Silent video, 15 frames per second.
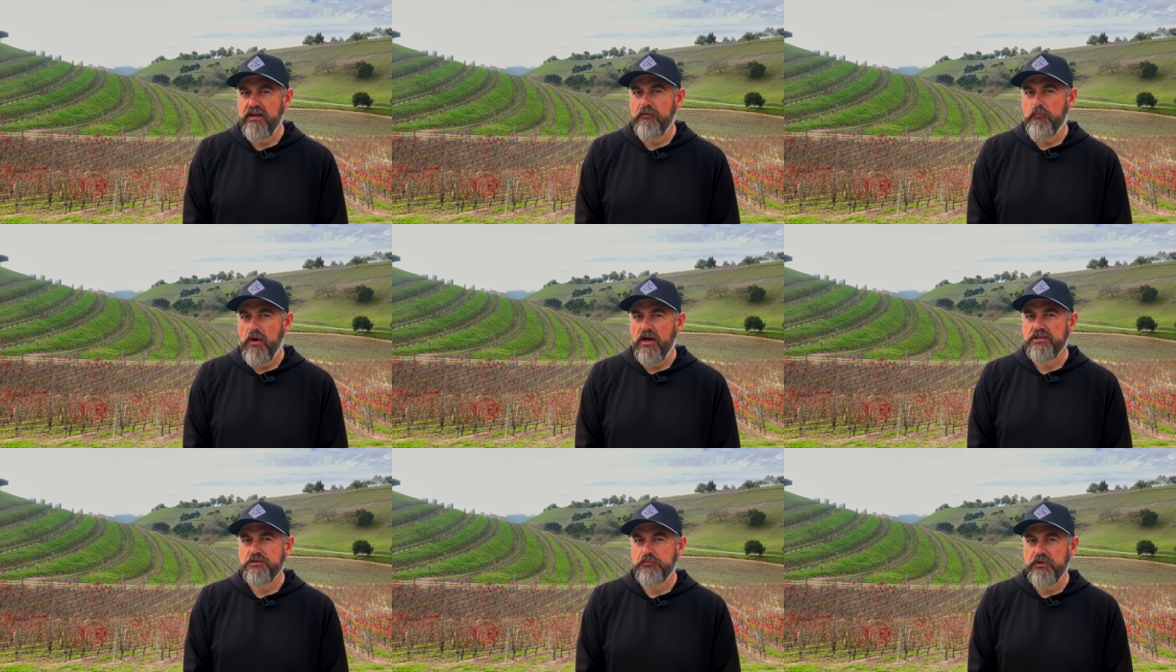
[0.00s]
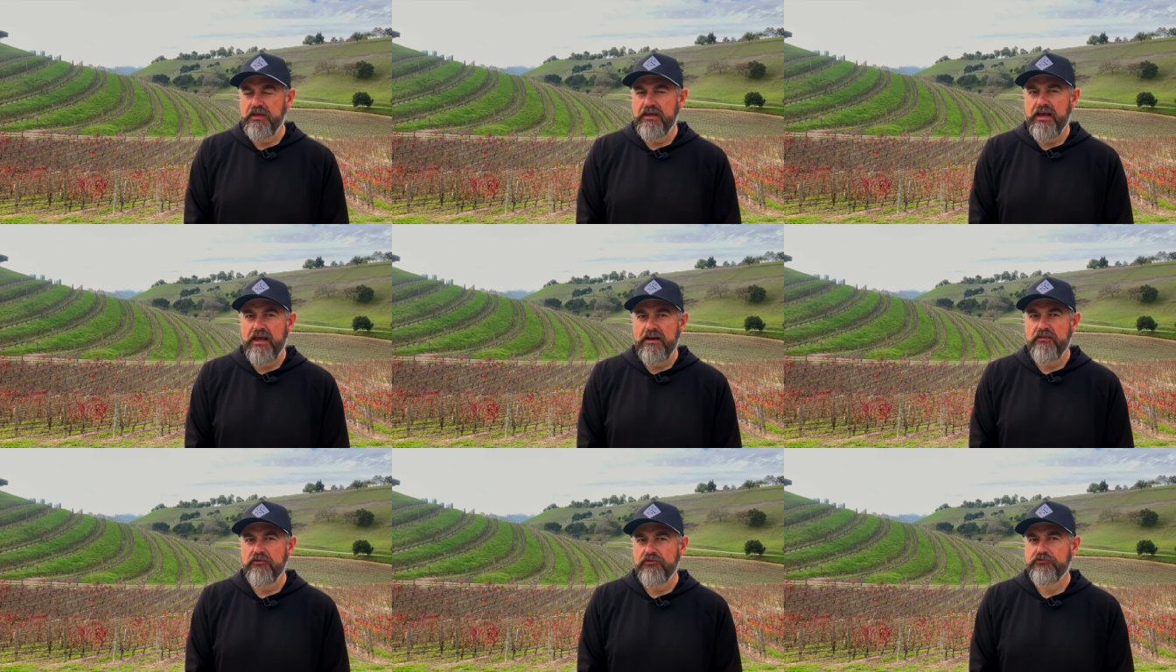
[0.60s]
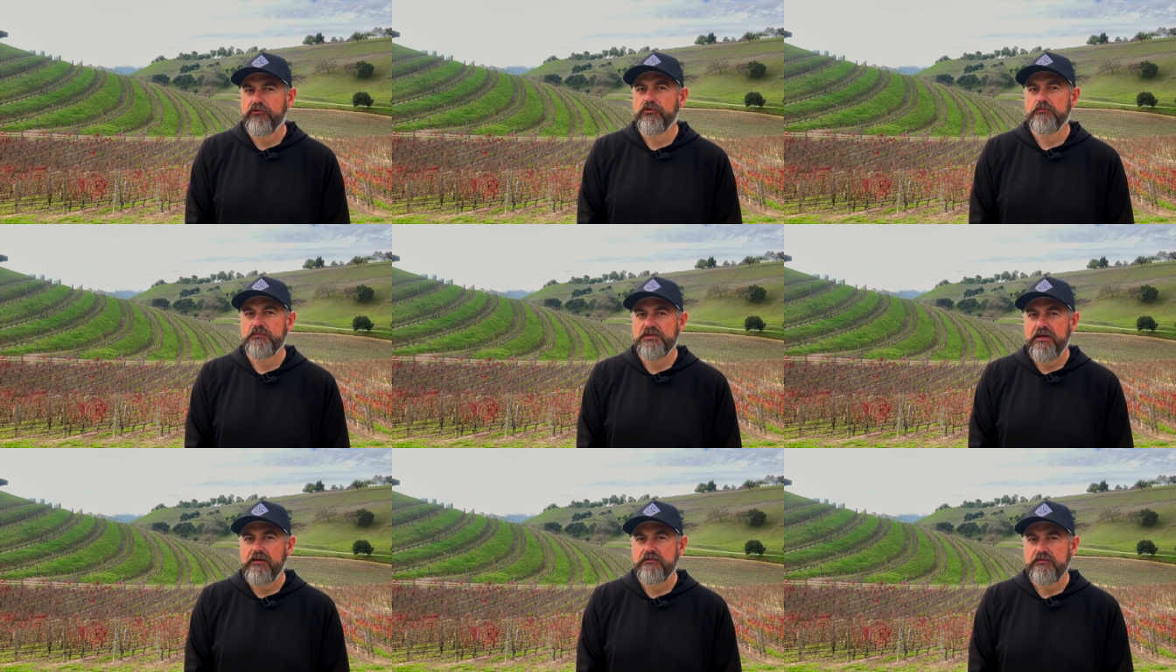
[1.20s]
it possibly can in the
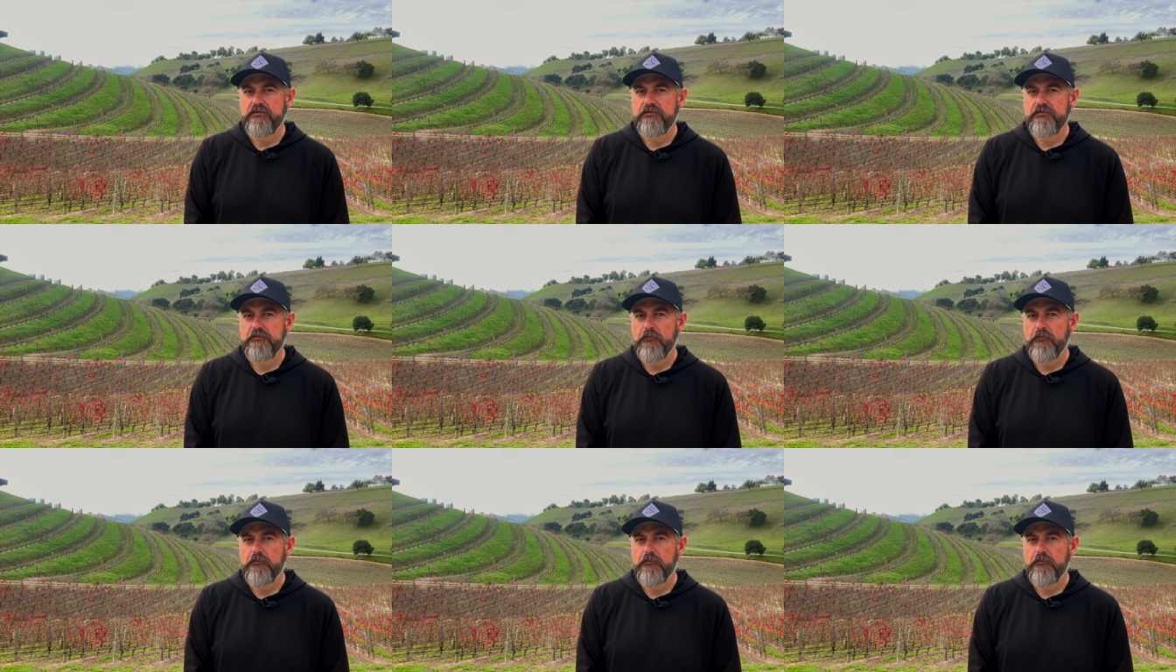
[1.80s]
circumstances.